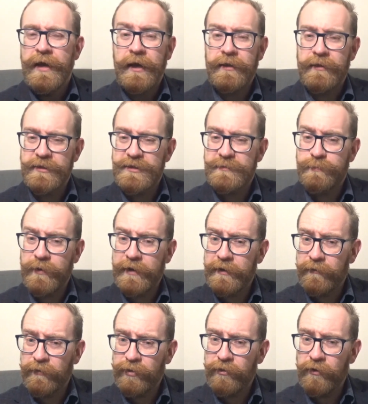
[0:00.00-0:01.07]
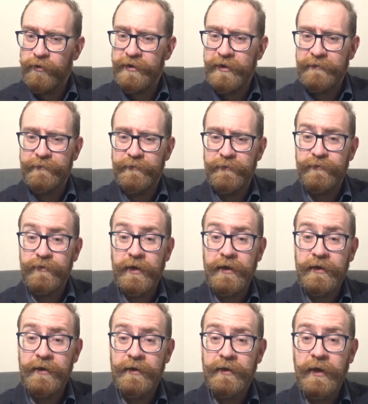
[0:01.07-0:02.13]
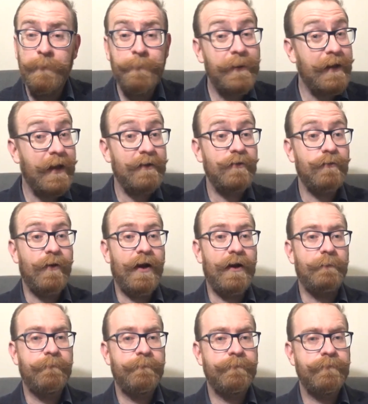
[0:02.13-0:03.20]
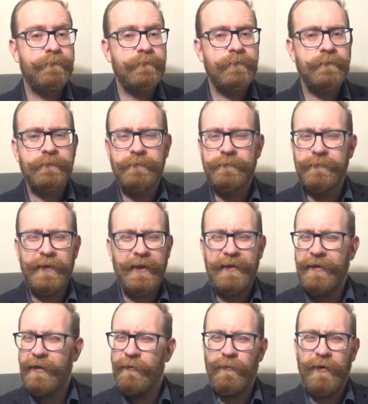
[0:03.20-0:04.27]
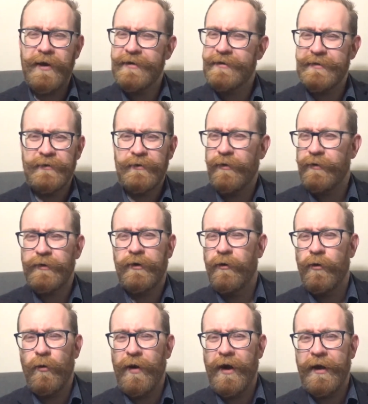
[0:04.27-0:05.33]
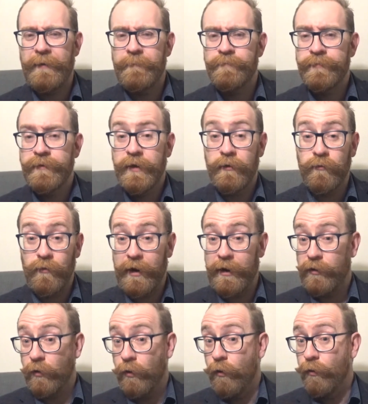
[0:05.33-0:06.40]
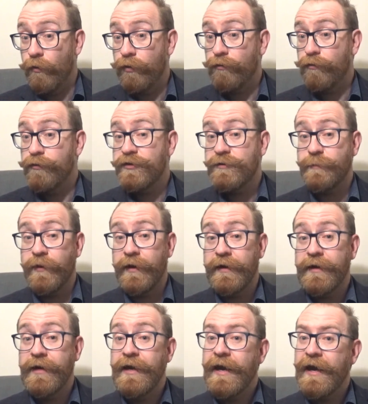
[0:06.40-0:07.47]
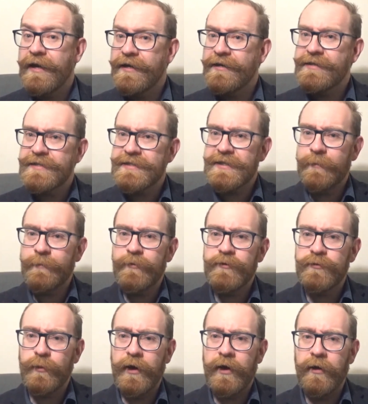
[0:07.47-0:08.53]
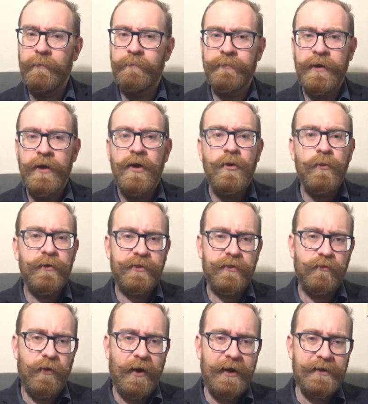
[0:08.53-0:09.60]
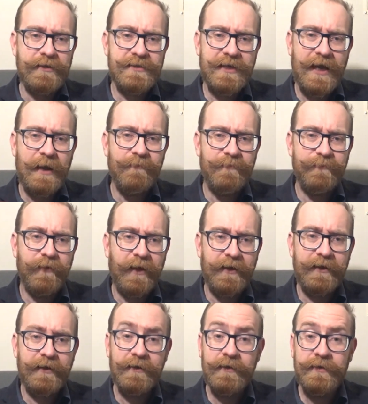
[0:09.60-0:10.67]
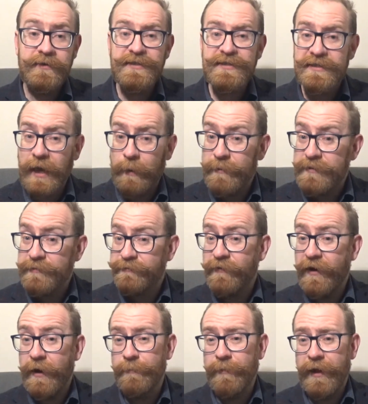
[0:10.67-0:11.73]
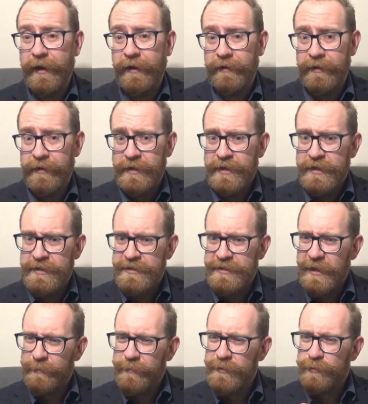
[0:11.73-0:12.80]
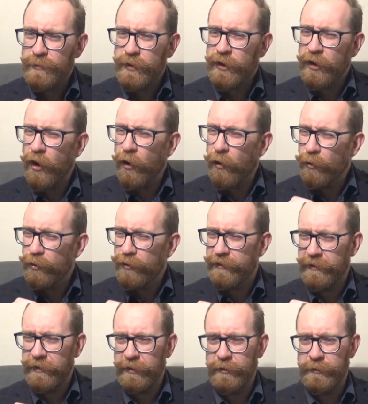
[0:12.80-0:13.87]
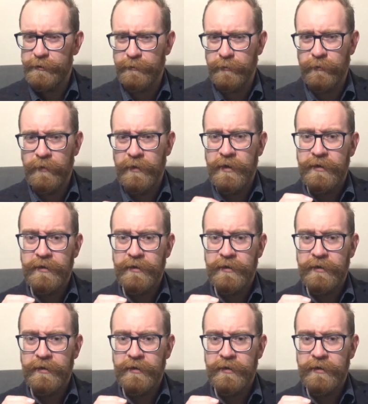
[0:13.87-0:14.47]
In the spring of 1315, it began to rain. That rain did not go away. It rained all through spring and into summer as well. With the rains came flooding. This damaged farmland. Summers were colder than usual.